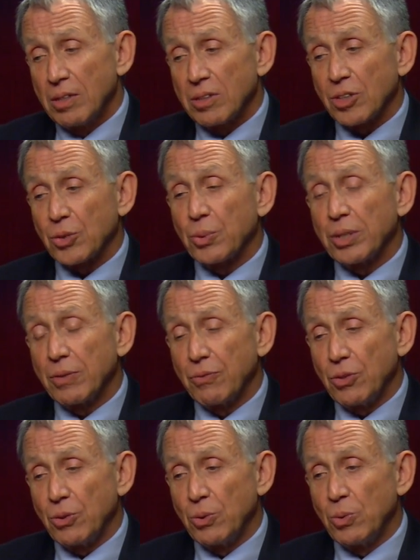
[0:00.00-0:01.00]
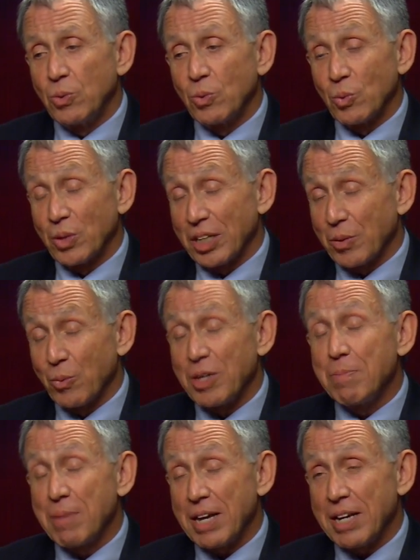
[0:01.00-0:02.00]
The 3 of you really
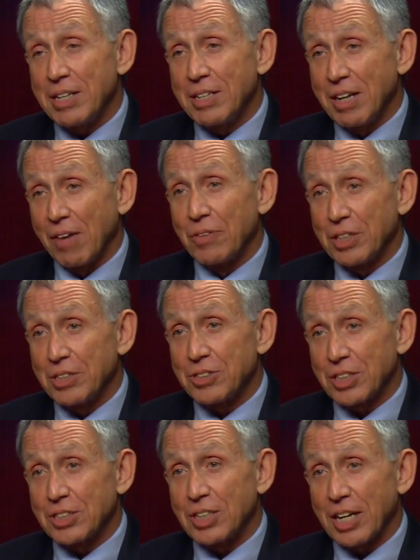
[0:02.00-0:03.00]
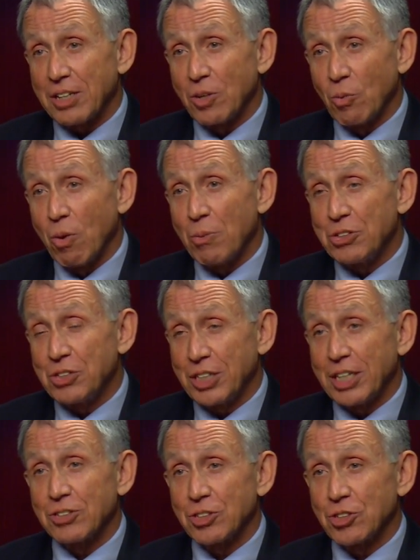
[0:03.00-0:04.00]
remade governance at Tyco. What was
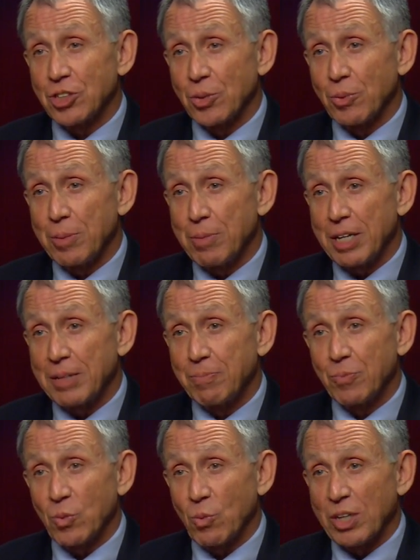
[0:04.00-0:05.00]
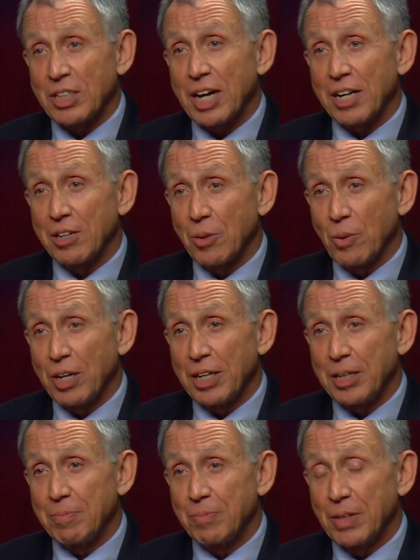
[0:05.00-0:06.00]
the essence of the remake? What got in the
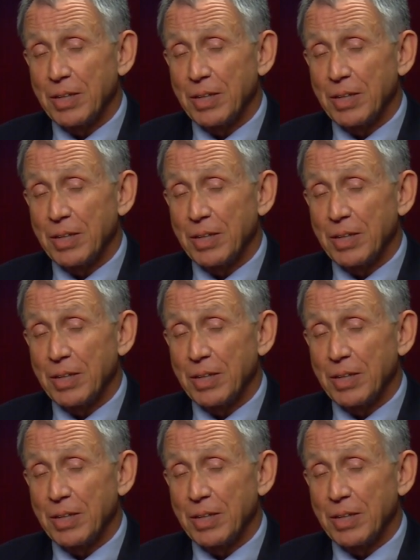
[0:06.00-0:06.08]
way?